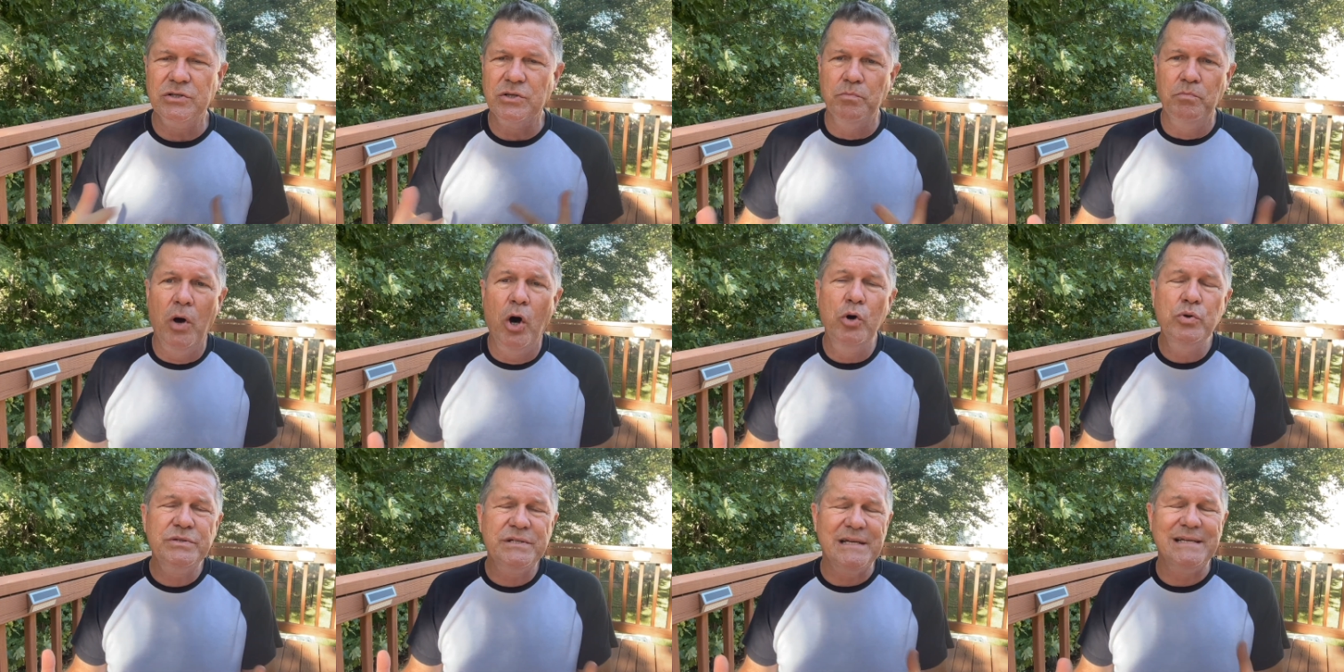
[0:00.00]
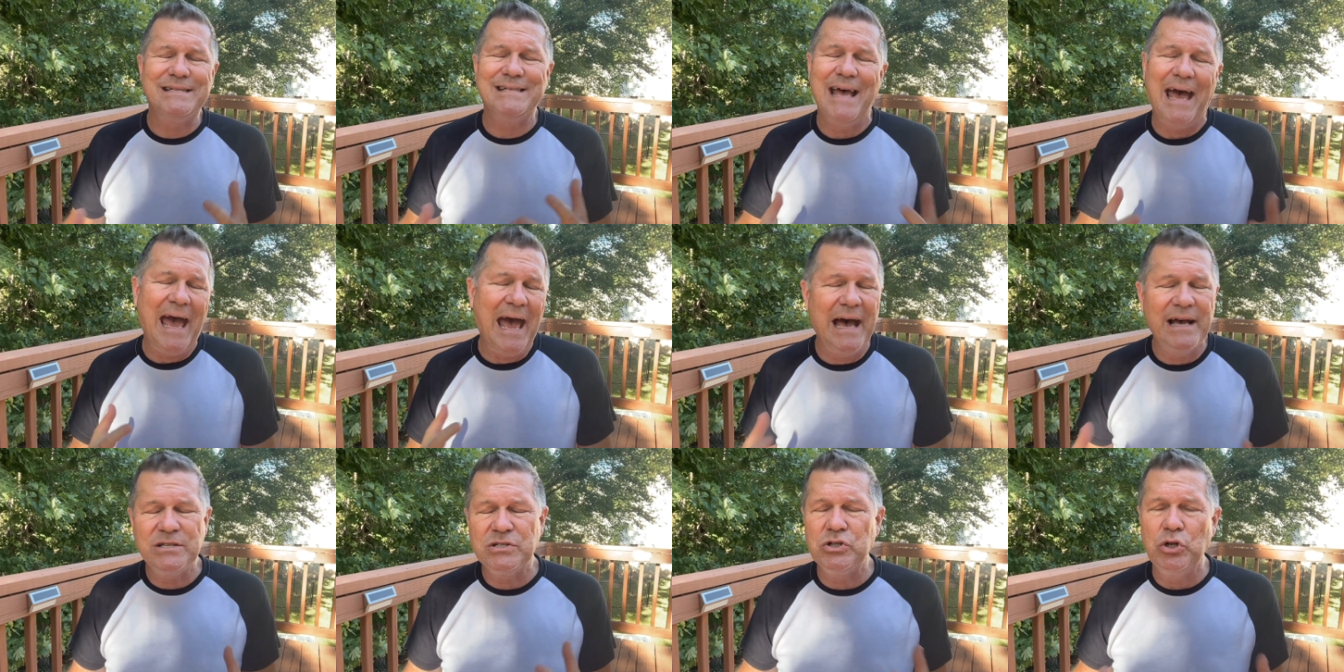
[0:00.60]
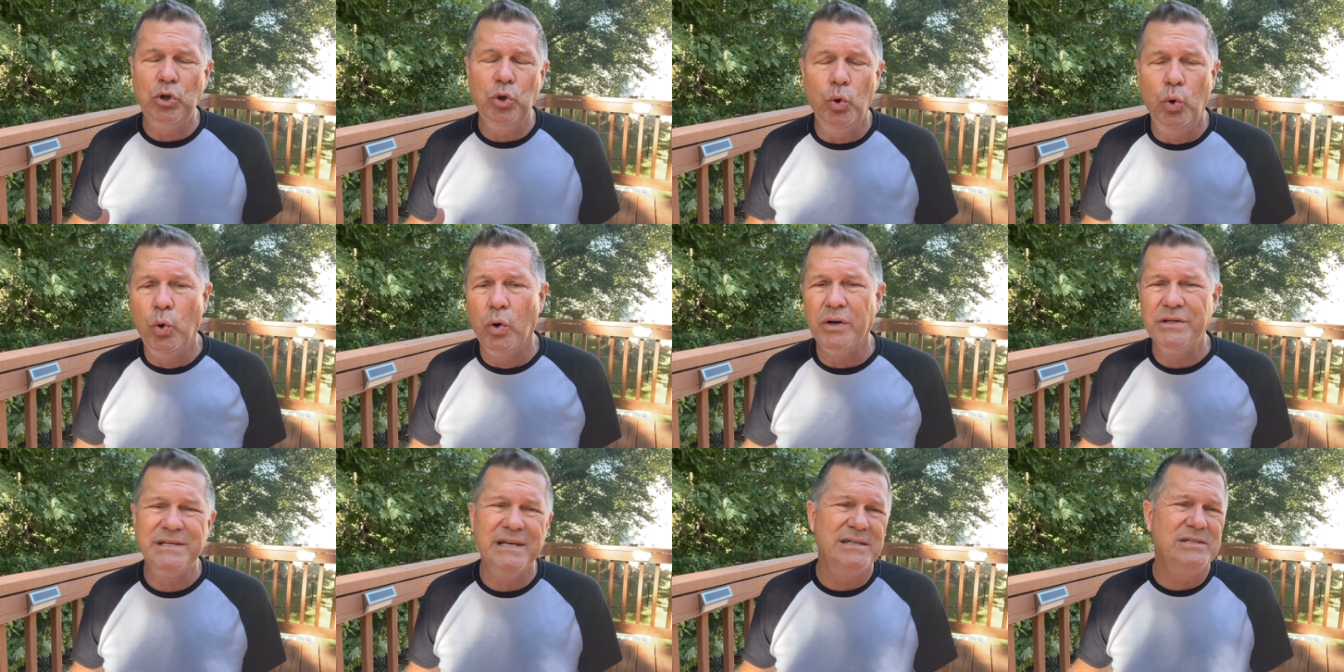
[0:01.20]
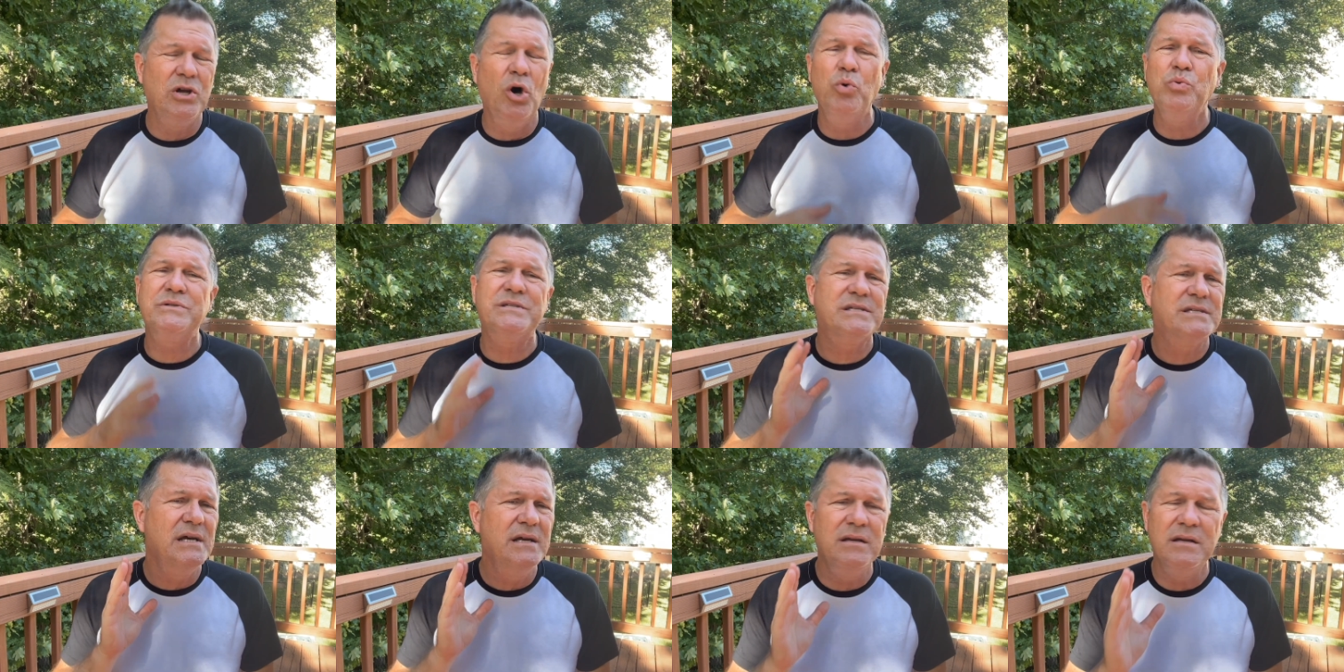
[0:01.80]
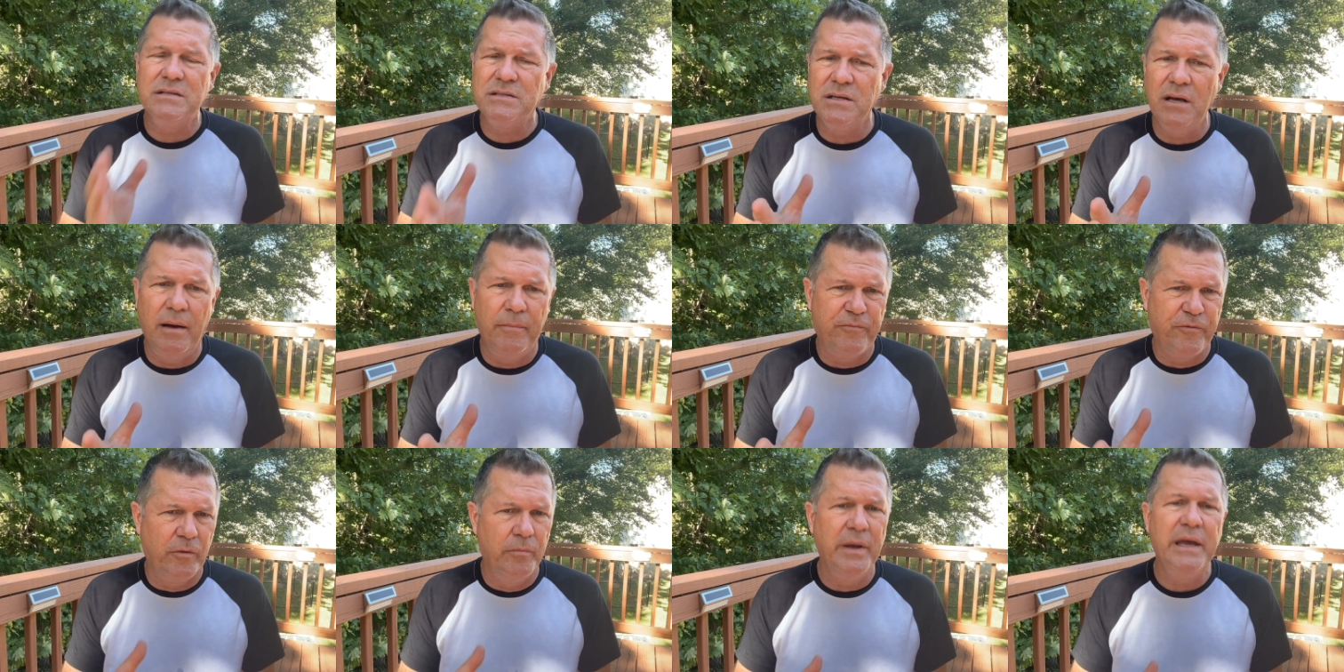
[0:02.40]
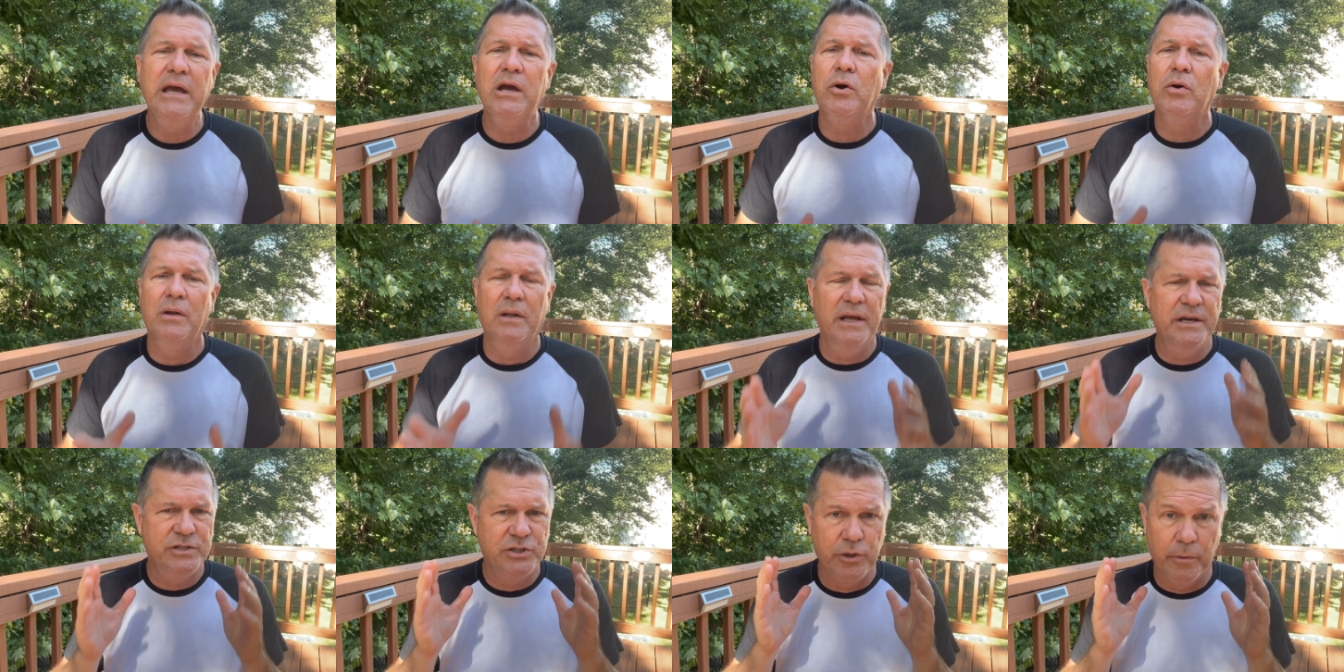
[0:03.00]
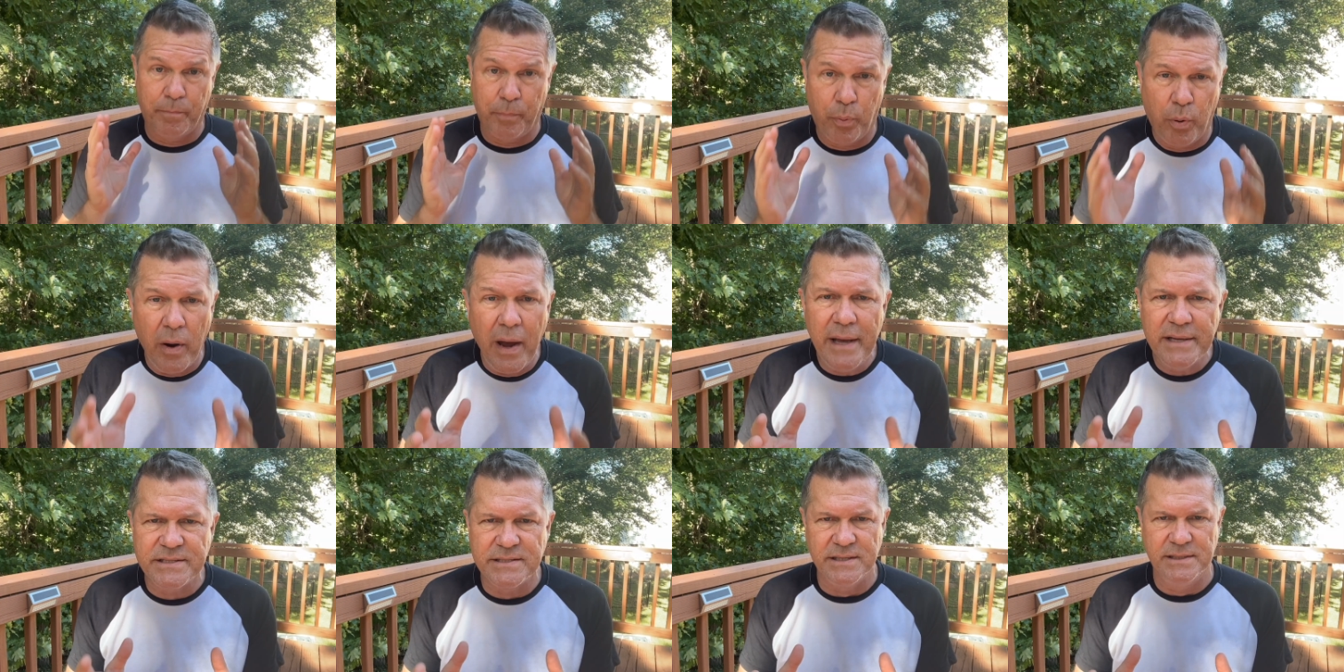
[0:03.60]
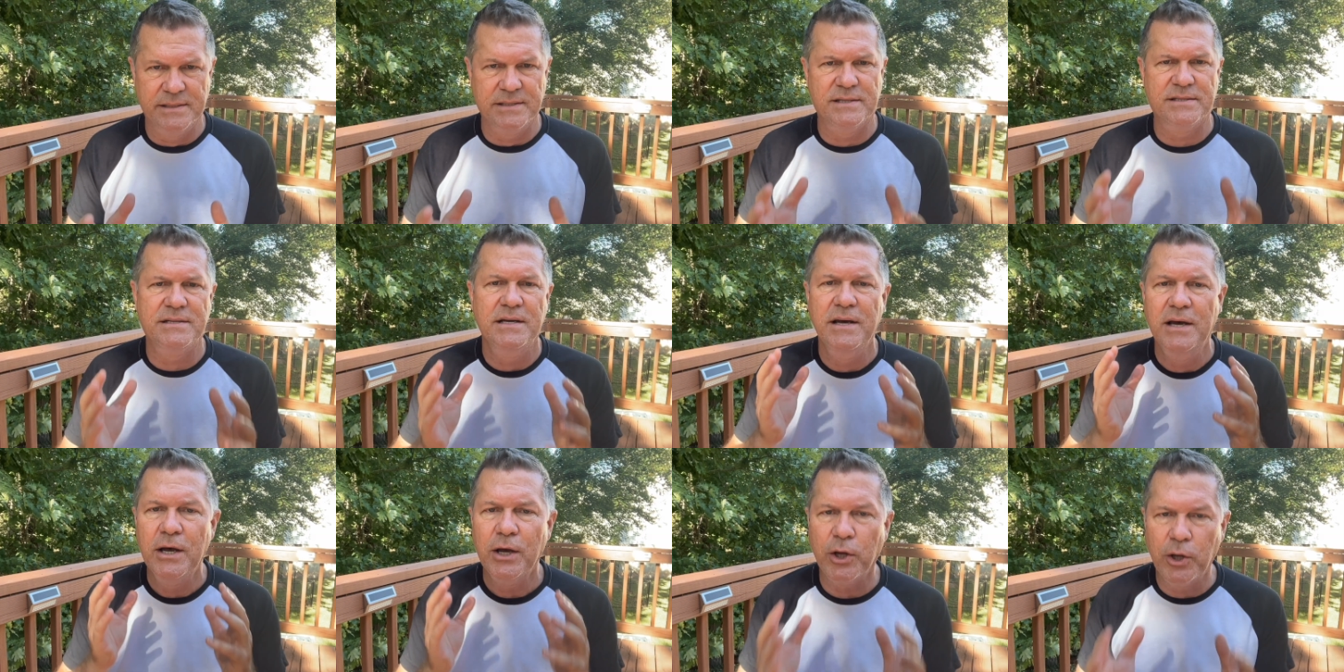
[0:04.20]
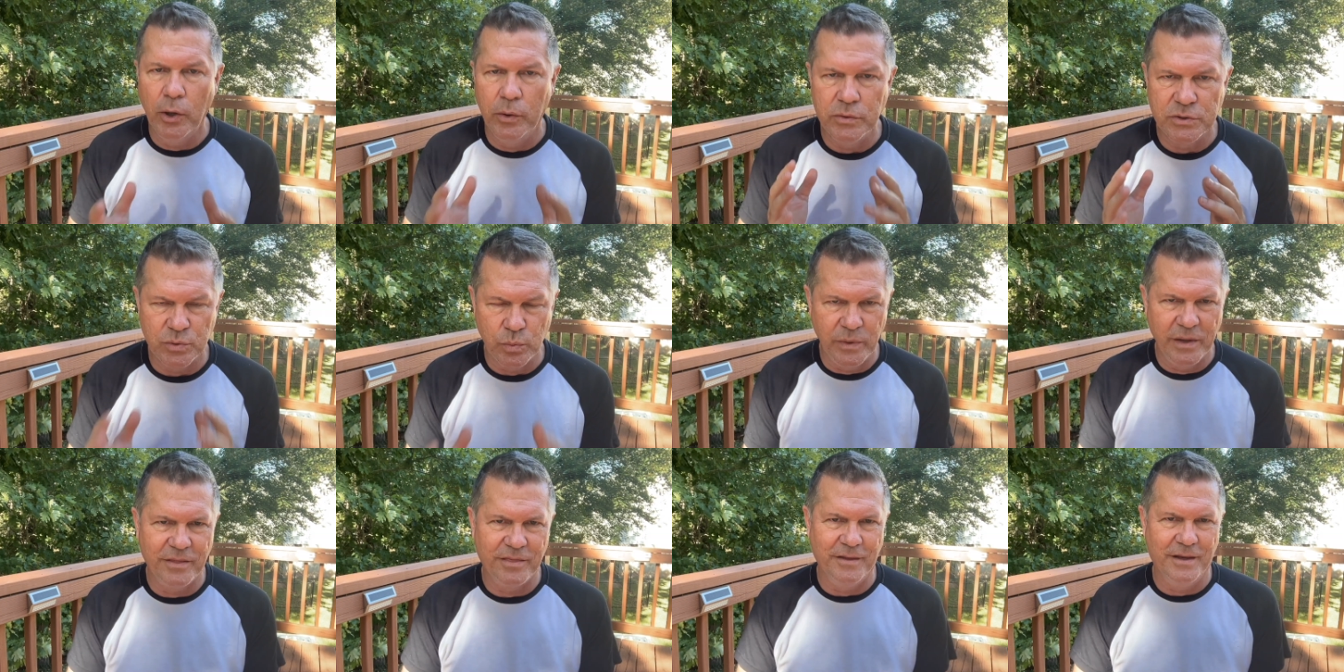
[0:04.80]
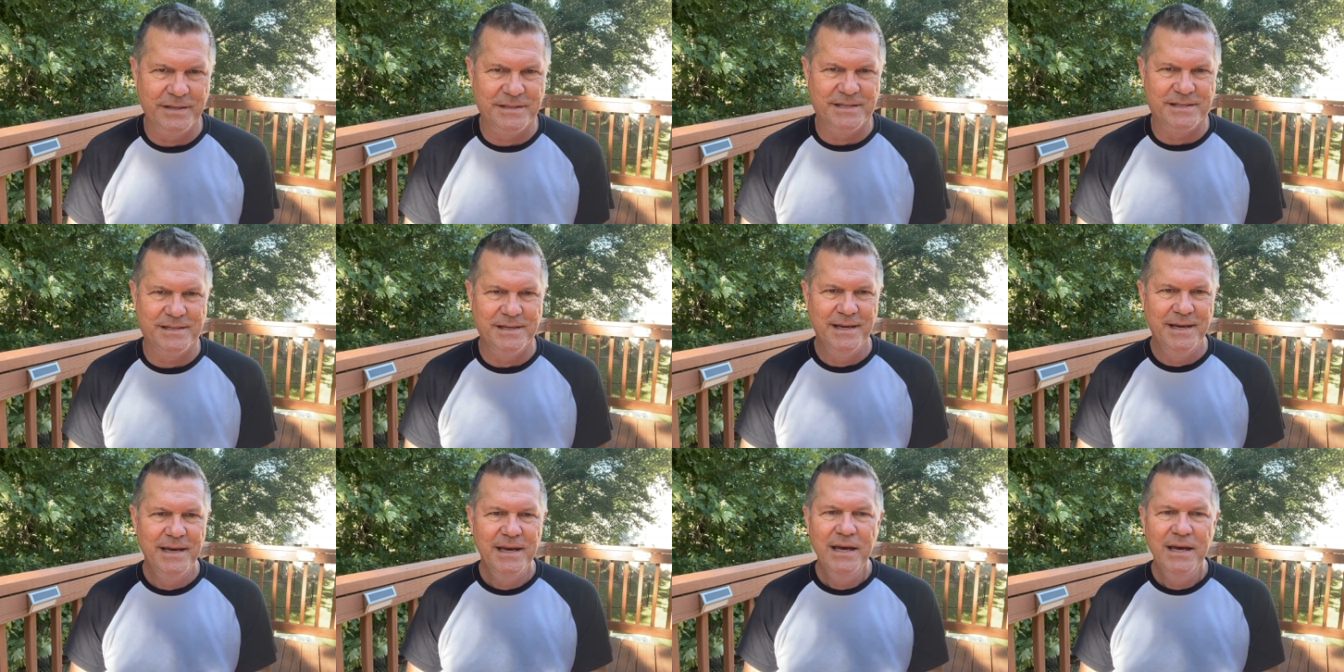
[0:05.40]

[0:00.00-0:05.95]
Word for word: Moses asked the Lord, said, Don't send us up from here unless your presence goes with us.